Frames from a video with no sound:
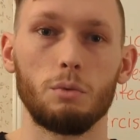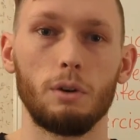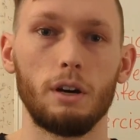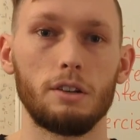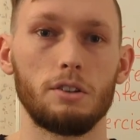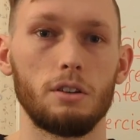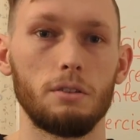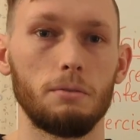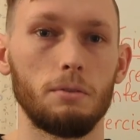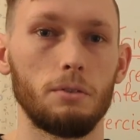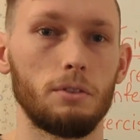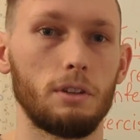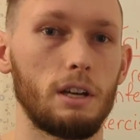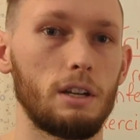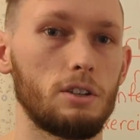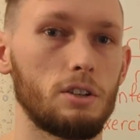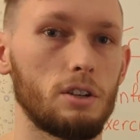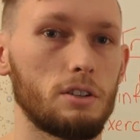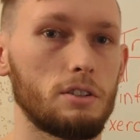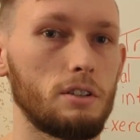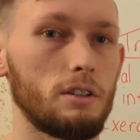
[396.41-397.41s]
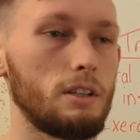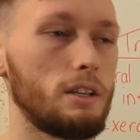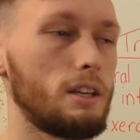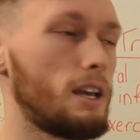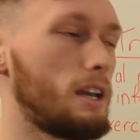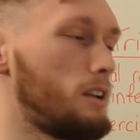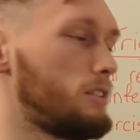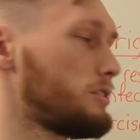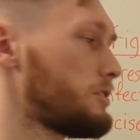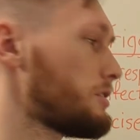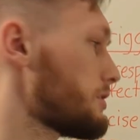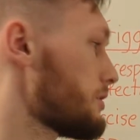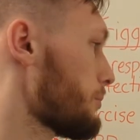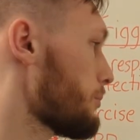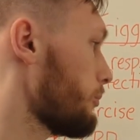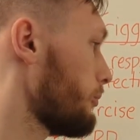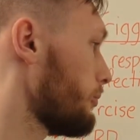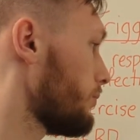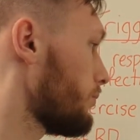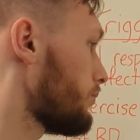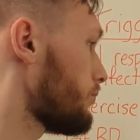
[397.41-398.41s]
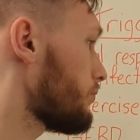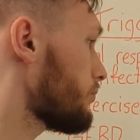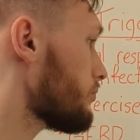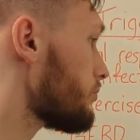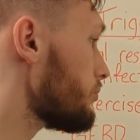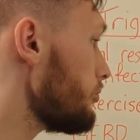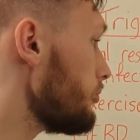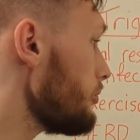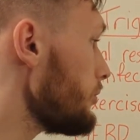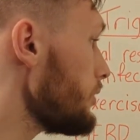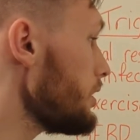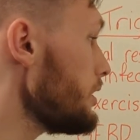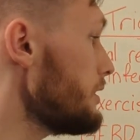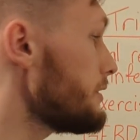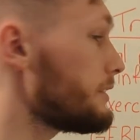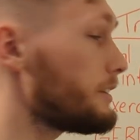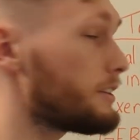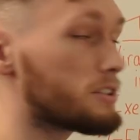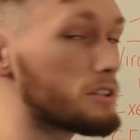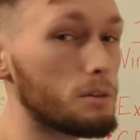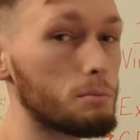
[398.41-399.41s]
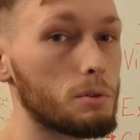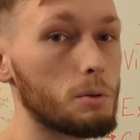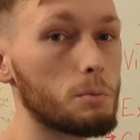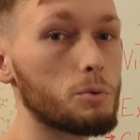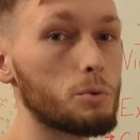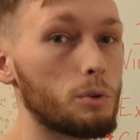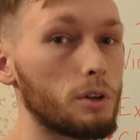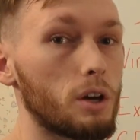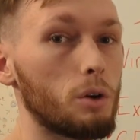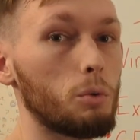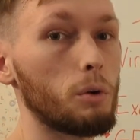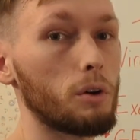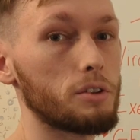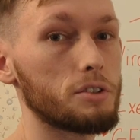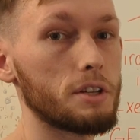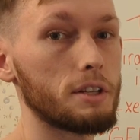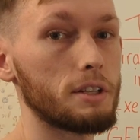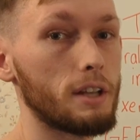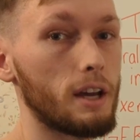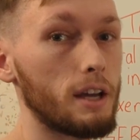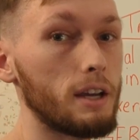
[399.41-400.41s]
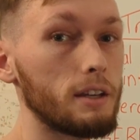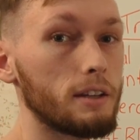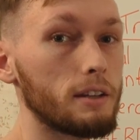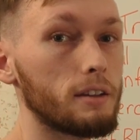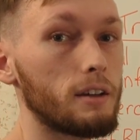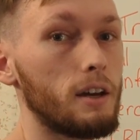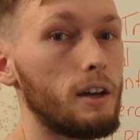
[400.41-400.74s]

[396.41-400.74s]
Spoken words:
watching for that just in case. These symptoms will get worse at night.